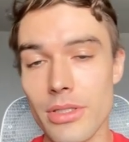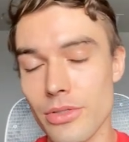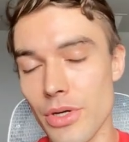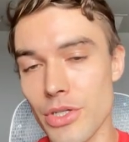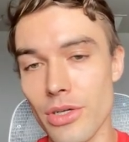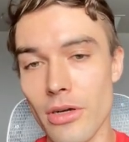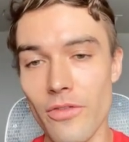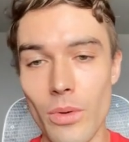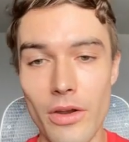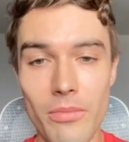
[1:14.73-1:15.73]
screenshot
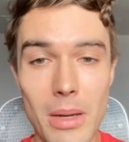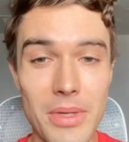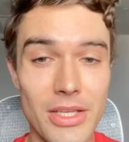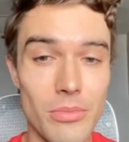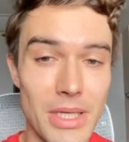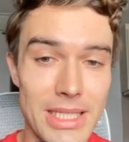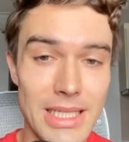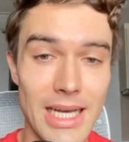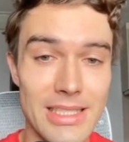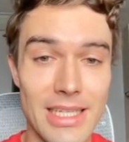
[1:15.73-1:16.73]
of one of my B2B
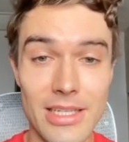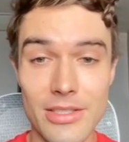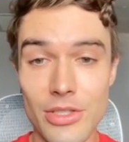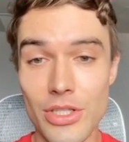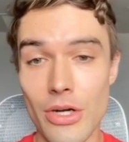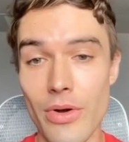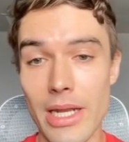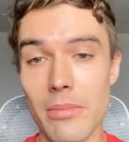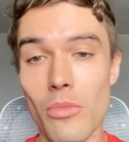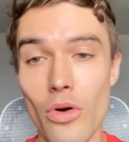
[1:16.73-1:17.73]
SaaS that is
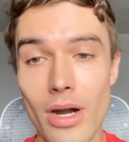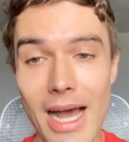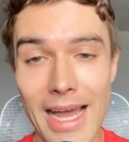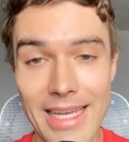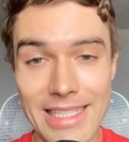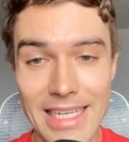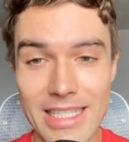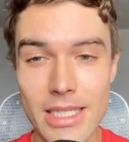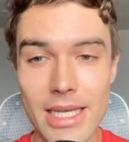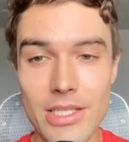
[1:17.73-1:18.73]
generating more higher
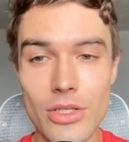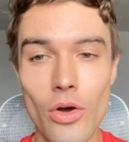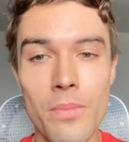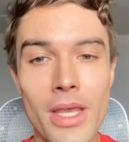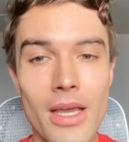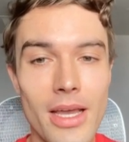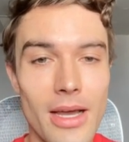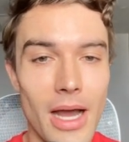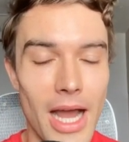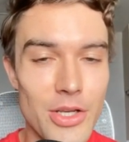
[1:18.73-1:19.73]
ticket size. So
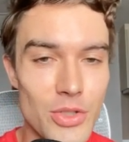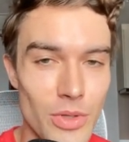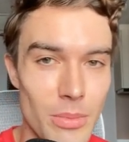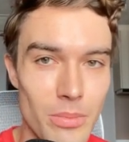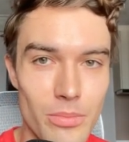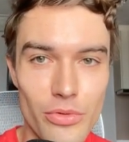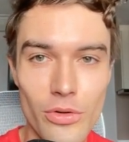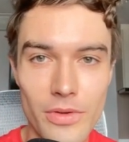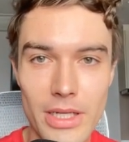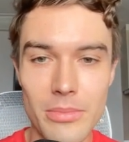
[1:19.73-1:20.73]
I just want to
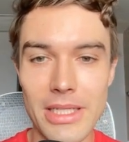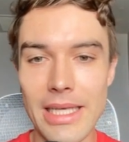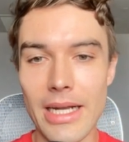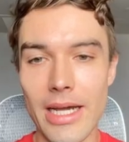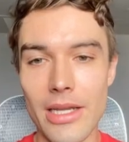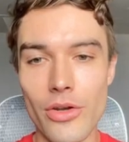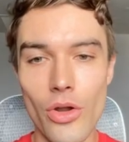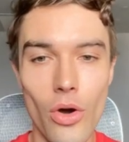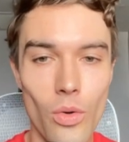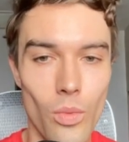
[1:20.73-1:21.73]
prove a little bit that I
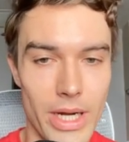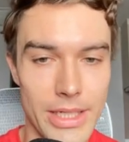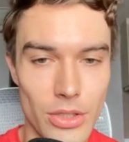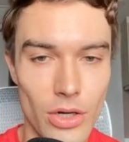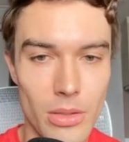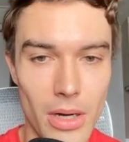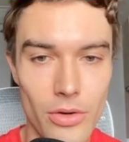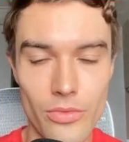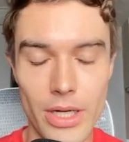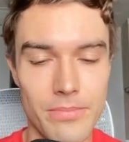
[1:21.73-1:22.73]
know what I talk
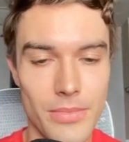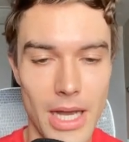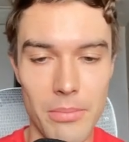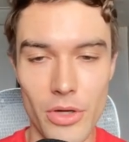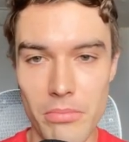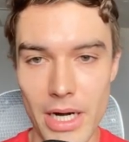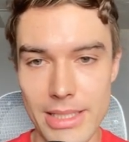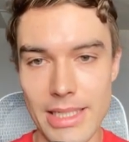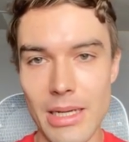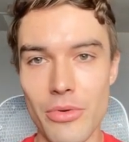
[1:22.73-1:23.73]
about, right? I'm not Mark
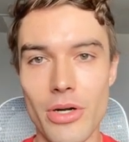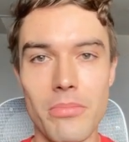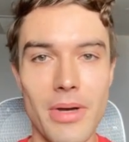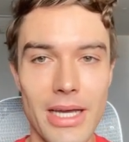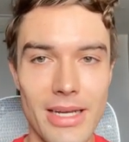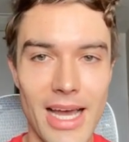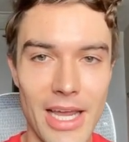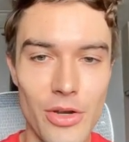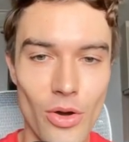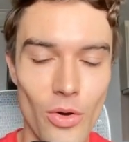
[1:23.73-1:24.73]
Zuckerberg, but I
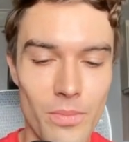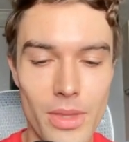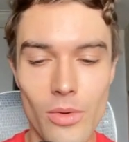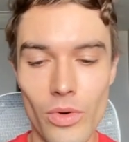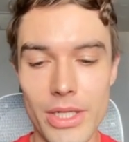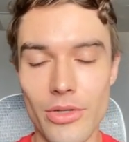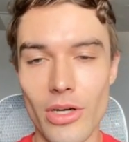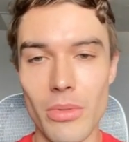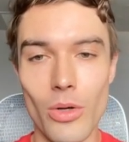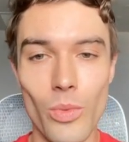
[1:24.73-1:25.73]
know what I talk
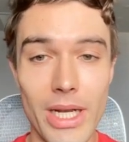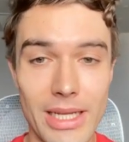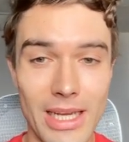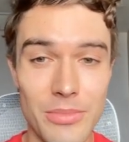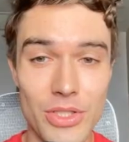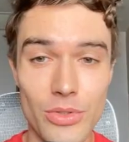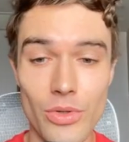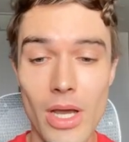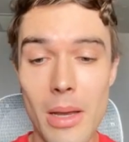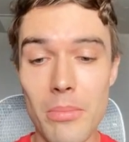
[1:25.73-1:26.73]
about when it comes
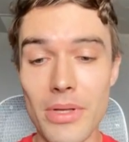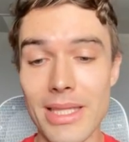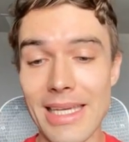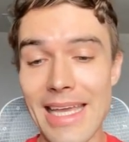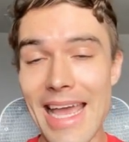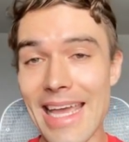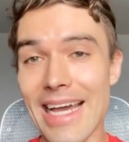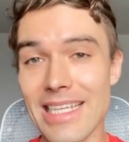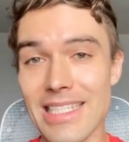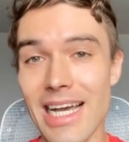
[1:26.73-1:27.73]
to building
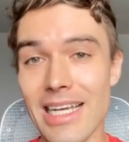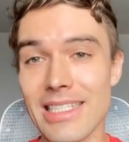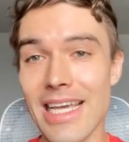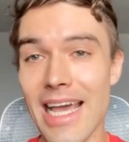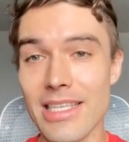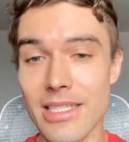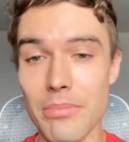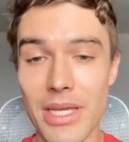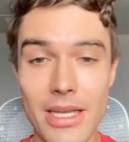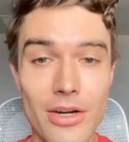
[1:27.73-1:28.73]
AI SaaS as a
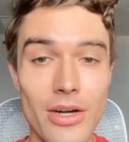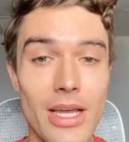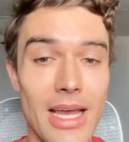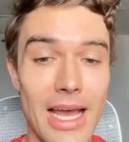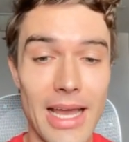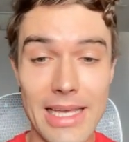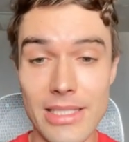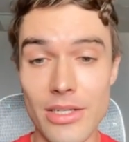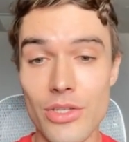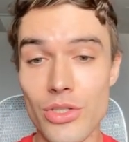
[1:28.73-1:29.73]
beginner, as
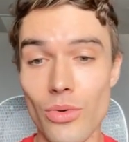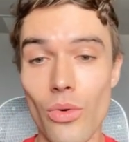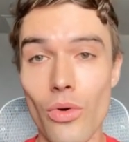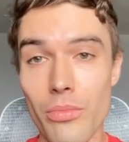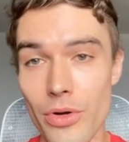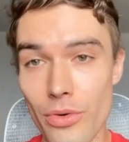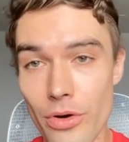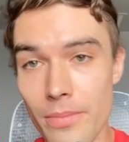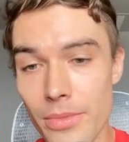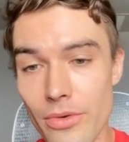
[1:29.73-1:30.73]
a
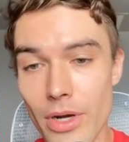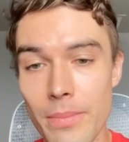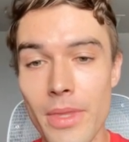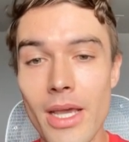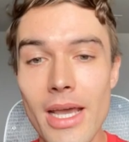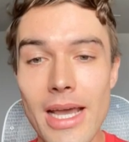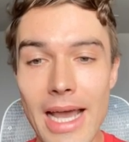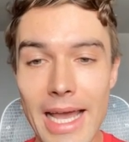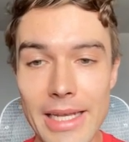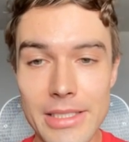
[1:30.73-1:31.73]
solopreneur, right?
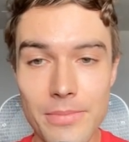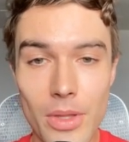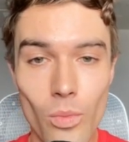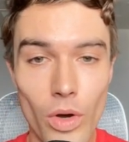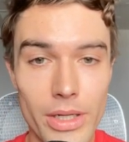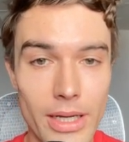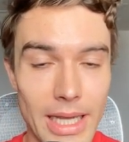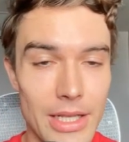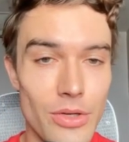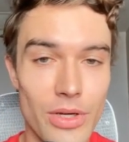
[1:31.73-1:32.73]
And what
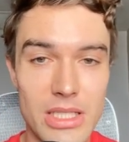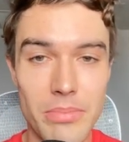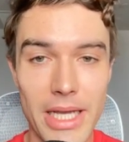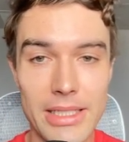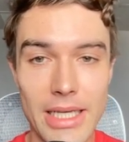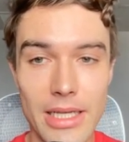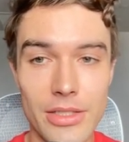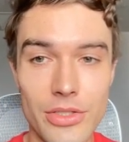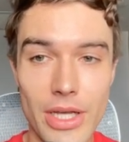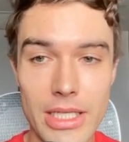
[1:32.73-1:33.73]
can you expect in
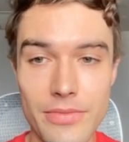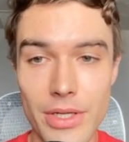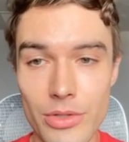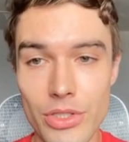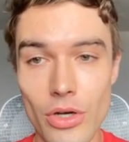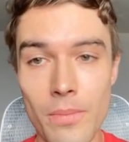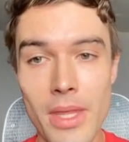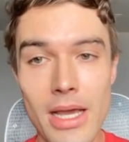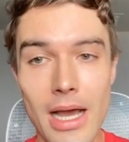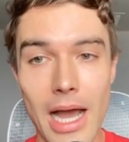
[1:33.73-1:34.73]
today's video? So
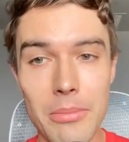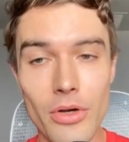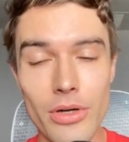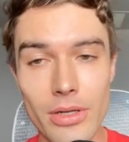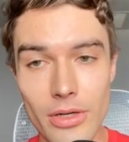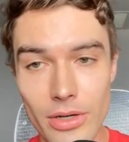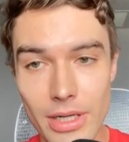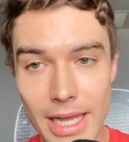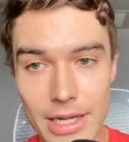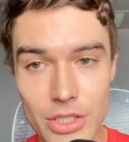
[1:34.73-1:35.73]
I'm
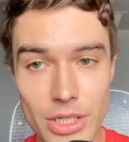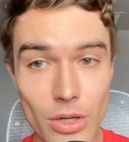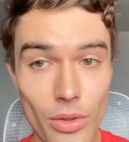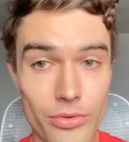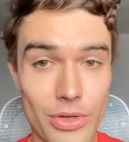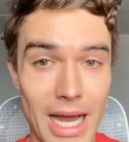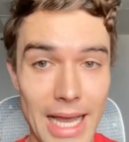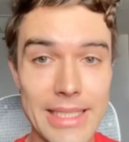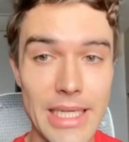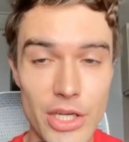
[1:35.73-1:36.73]
gonna actually go through the
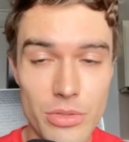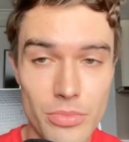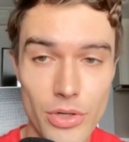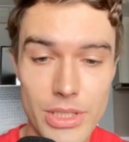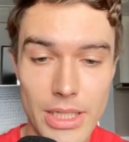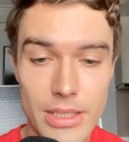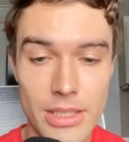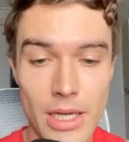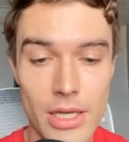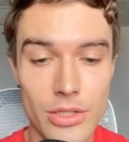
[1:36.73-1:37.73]
ideation process
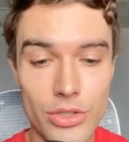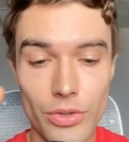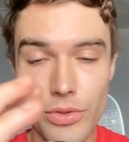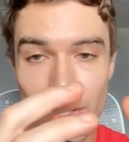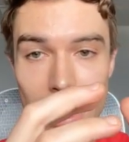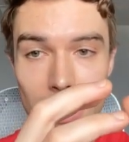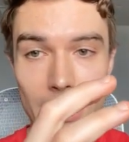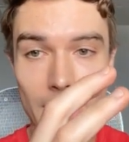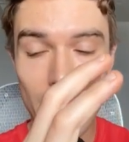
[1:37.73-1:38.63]
so you can